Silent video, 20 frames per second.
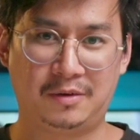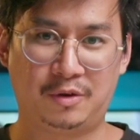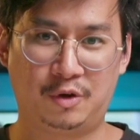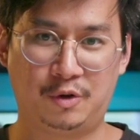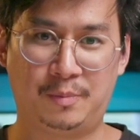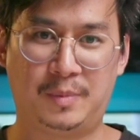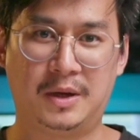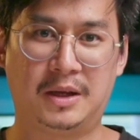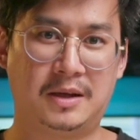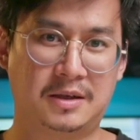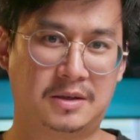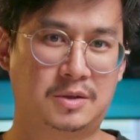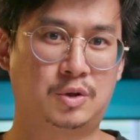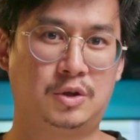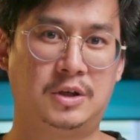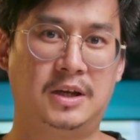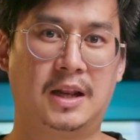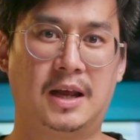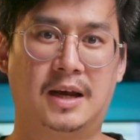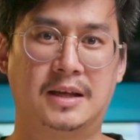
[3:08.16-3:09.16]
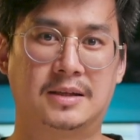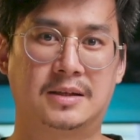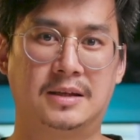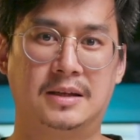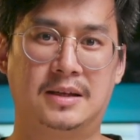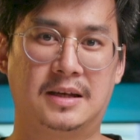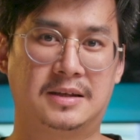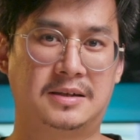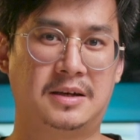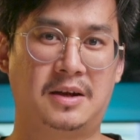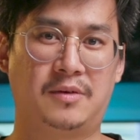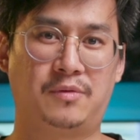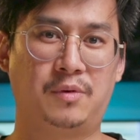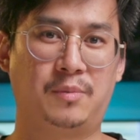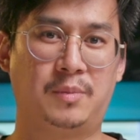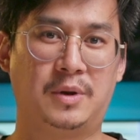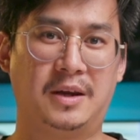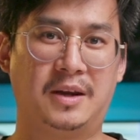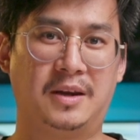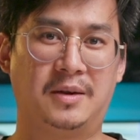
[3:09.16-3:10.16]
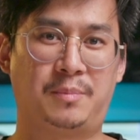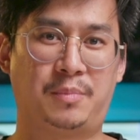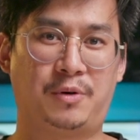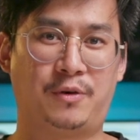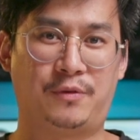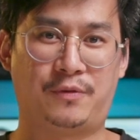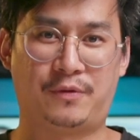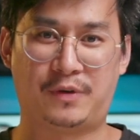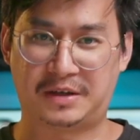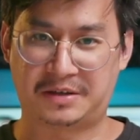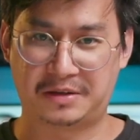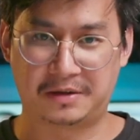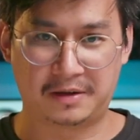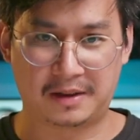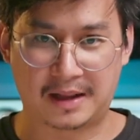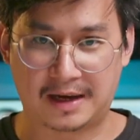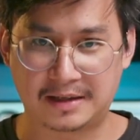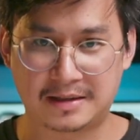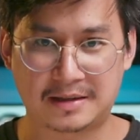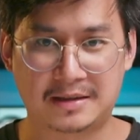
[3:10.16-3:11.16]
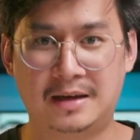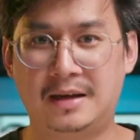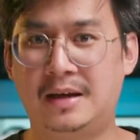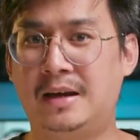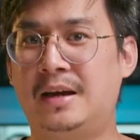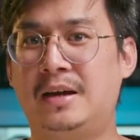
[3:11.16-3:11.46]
to be these 3 lights. It doesn't have to be professional lights.